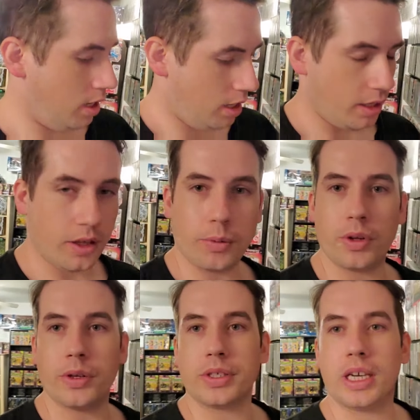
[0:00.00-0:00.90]
Another one of
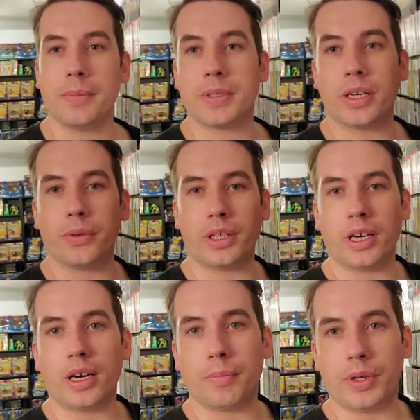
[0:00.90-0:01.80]
those games that I only
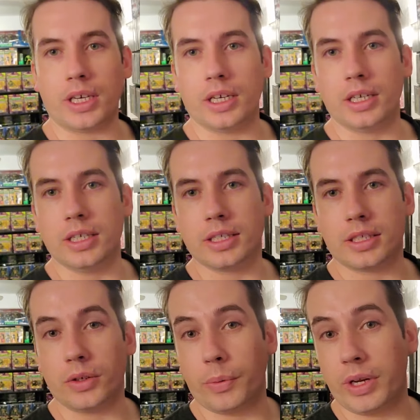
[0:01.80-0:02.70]
got because it's the
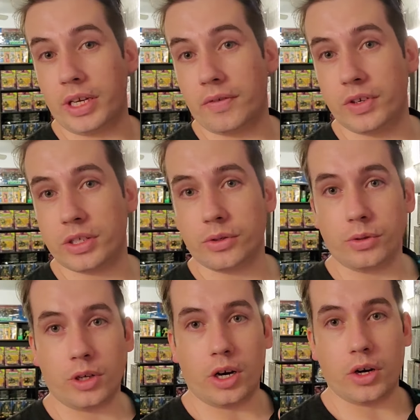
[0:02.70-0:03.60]
only way to get it physical. Gone